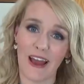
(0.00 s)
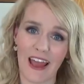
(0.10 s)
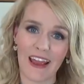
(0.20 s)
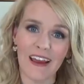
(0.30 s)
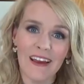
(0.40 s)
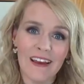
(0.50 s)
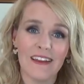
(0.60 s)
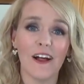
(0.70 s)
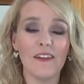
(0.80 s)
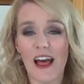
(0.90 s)
way.
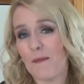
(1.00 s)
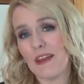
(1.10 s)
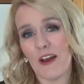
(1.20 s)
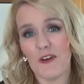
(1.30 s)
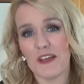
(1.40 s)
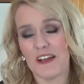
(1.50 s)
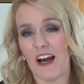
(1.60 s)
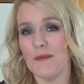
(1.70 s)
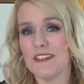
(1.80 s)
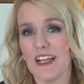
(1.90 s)
Now let me know in the
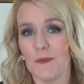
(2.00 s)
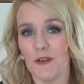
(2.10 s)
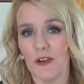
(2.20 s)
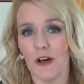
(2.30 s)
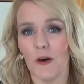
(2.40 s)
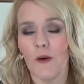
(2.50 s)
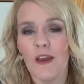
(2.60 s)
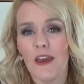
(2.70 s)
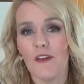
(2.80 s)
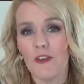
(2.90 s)
comments down below
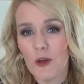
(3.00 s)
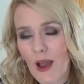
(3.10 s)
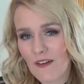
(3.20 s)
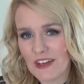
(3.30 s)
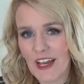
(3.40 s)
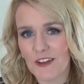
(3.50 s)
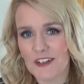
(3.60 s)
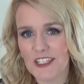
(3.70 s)
if you have any other